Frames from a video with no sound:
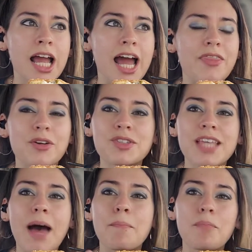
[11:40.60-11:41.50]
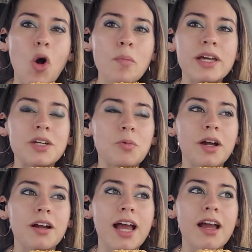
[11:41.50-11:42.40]
And there's that moment
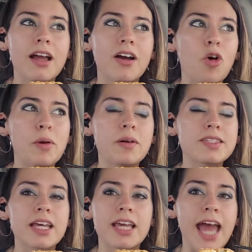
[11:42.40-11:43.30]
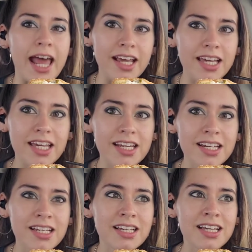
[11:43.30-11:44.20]
where Obi-Wan's like,
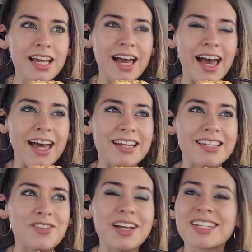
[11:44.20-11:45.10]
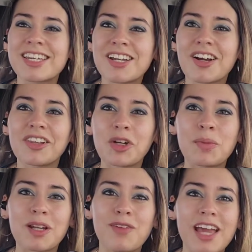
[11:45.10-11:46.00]
Anakin? And you get to hear a little
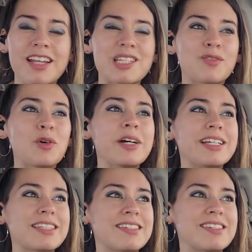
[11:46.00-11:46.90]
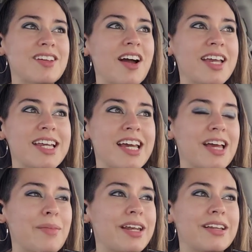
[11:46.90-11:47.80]
bit of Hayden's voice as he's talking to
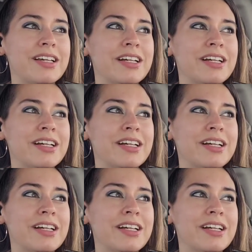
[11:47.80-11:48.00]
him, and